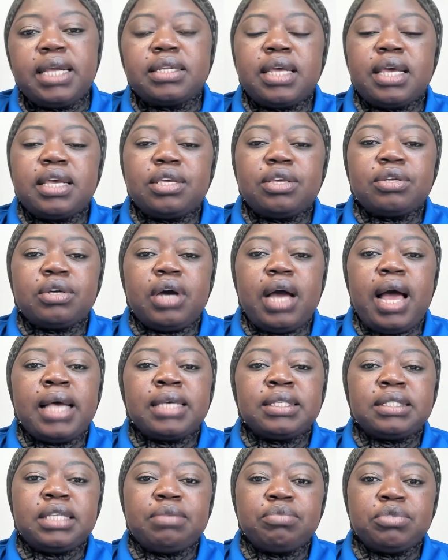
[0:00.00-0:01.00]
then you
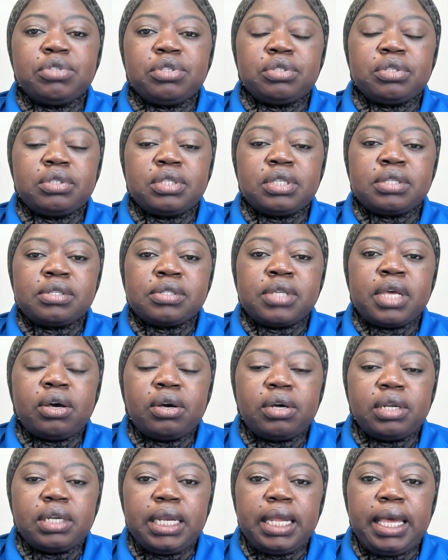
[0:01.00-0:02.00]
ask them to do the
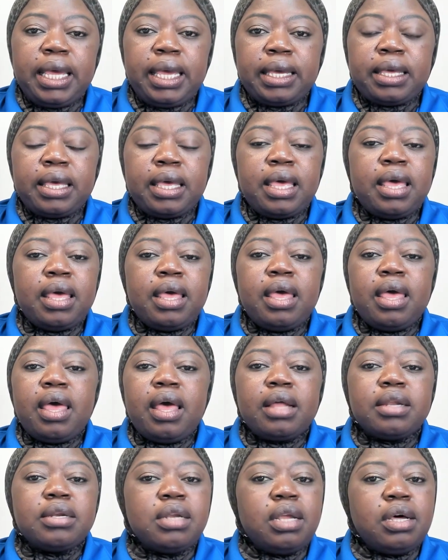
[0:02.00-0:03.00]
second leg.
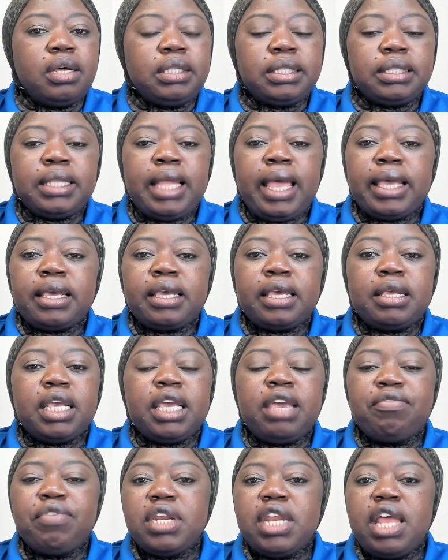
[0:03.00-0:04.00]
Not like
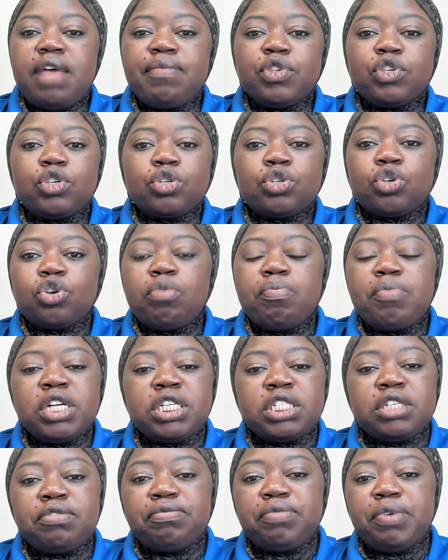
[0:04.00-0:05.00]
giving them so
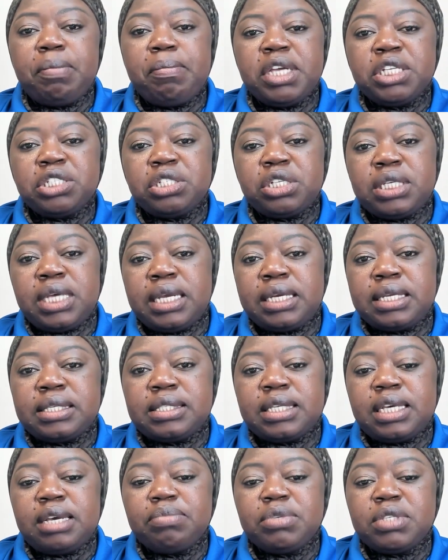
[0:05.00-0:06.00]
much information at the
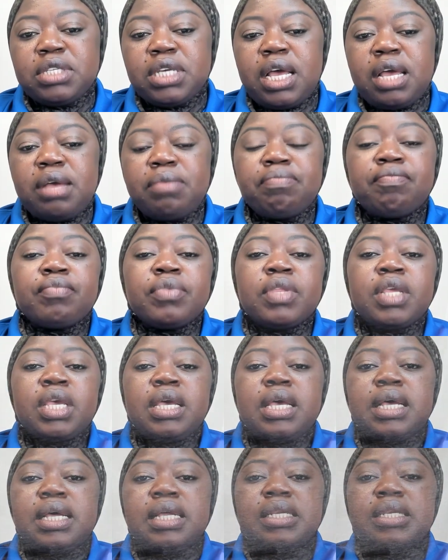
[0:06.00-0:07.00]
same time.
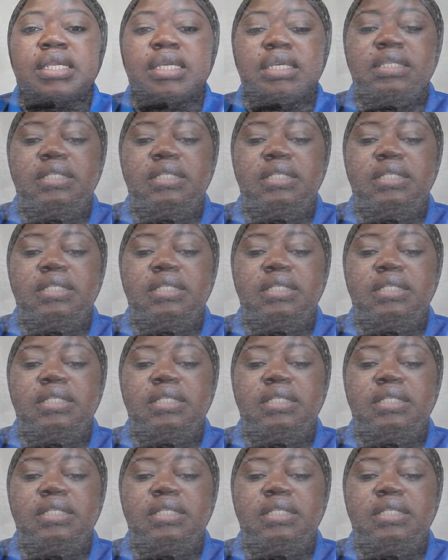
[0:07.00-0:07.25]
This